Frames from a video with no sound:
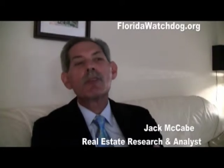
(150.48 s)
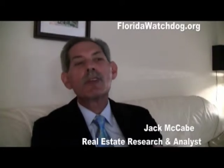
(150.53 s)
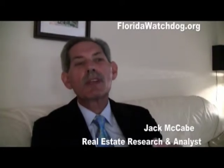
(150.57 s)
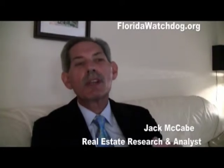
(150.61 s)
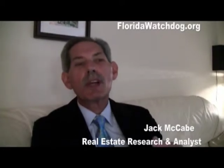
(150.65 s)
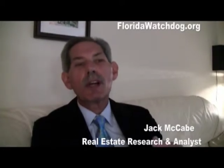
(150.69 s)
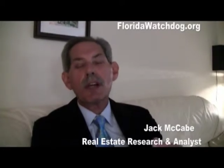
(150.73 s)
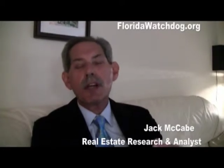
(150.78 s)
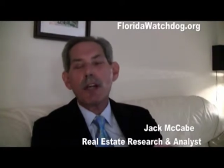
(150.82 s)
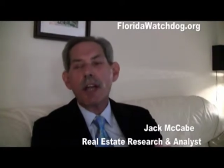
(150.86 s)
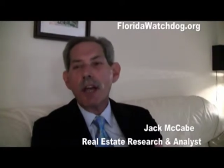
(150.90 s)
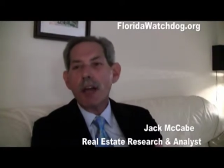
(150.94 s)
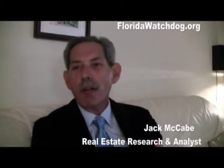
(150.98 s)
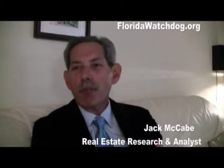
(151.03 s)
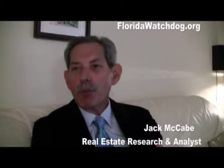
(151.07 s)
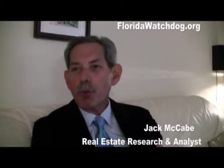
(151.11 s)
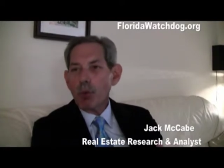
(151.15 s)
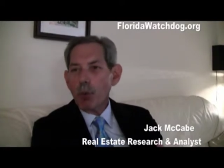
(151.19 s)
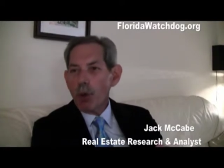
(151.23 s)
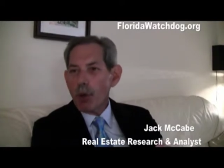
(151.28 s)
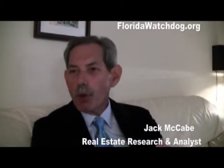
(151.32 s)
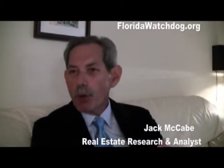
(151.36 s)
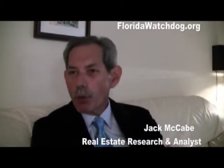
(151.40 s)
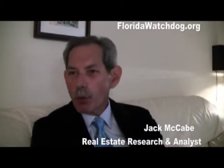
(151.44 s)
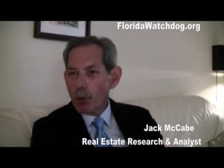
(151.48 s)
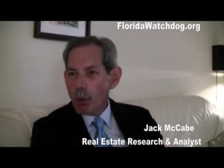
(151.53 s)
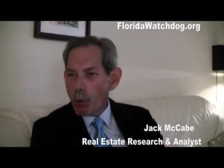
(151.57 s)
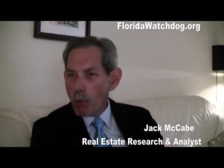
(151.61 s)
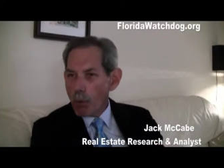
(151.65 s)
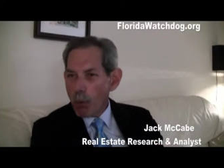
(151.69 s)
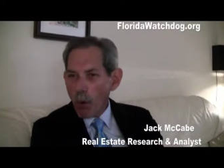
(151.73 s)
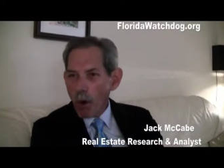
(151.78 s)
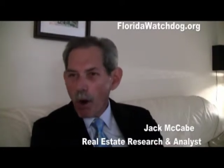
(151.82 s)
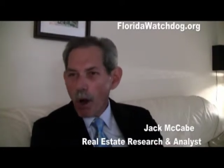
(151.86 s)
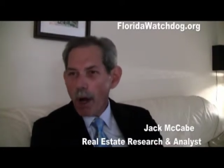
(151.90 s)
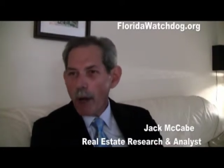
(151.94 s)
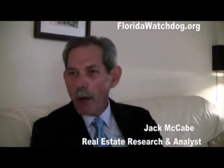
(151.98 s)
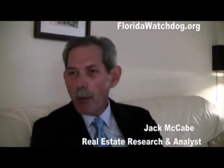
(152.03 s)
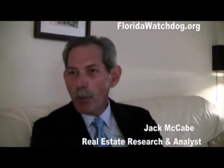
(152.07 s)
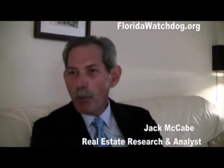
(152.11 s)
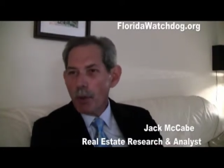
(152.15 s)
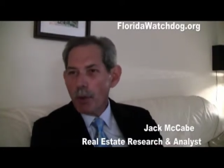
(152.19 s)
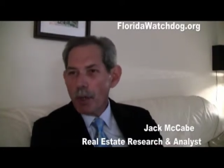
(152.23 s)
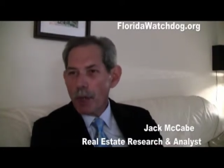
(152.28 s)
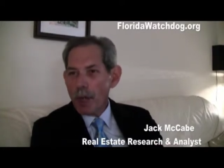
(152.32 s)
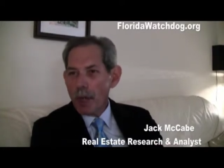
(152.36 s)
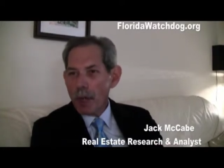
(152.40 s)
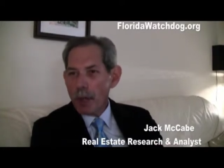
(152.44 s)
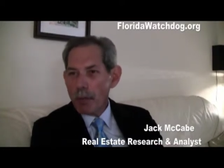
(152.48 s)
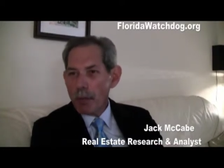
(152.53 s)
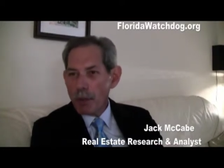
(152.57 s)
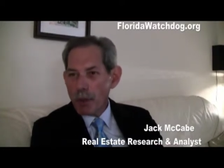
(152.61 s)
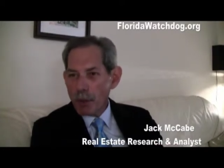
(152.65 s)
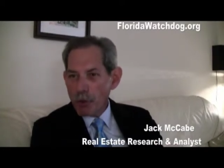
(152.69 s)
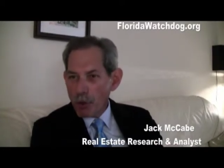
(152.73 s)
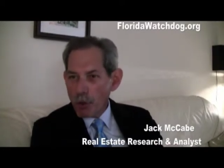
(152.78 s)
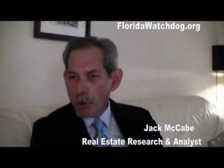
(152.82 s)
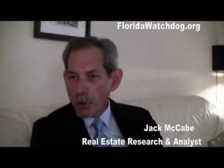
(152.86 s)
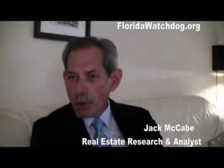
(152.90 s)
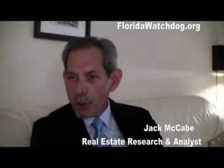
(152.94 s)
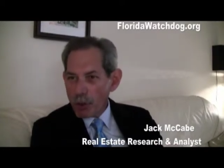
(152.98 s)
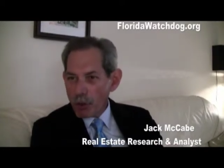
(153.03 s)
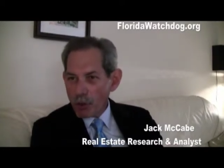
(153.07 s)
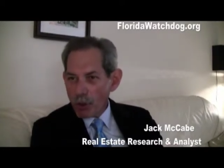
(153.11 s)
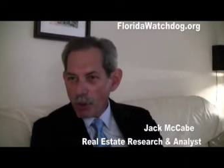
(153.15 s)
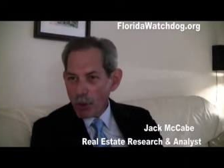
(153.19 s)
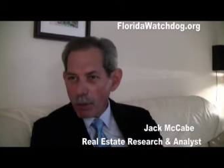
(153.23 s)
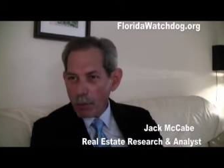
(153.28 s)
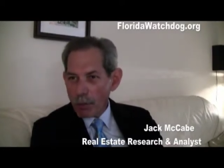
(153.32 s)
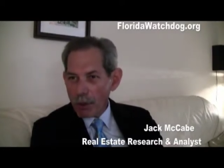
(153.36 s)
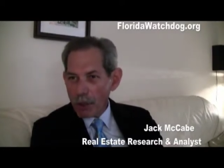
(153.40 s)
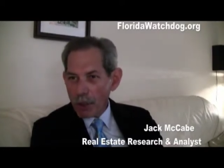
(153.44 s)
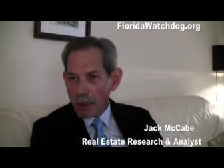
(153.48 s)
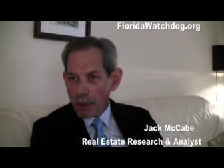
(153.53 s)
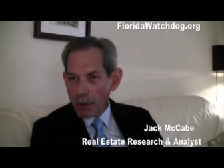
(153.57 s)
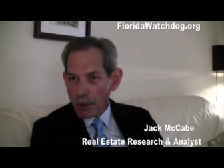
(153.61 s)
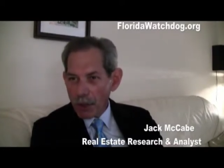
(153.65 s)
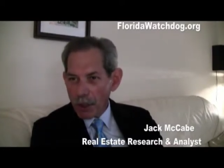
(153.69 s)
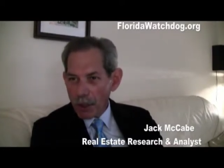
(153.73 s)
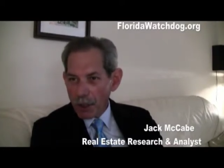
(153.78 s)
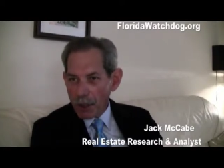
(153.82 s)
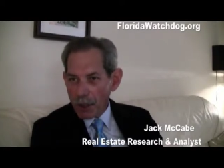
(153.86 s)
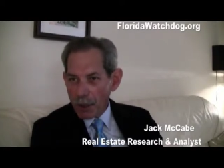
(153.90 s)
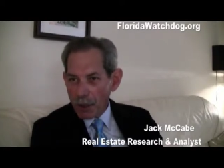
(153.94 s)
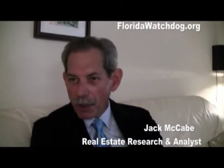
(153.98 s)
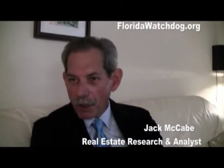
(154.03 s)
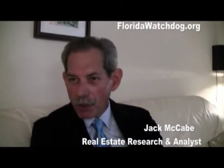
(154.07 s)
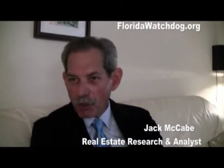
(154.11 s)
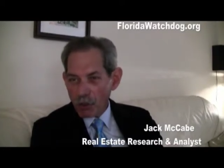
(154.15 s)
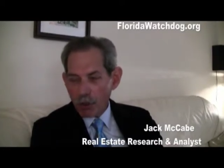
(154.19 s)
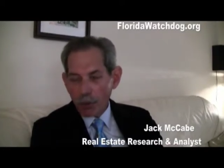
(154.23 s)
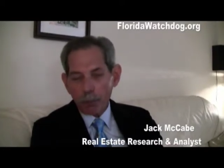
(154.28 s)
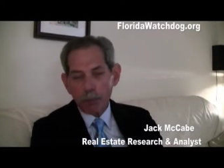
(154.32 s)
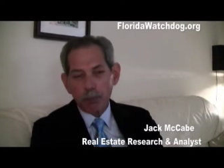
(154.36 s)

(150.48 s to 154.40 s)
And you have to wonder, well, why would they be doing something like this?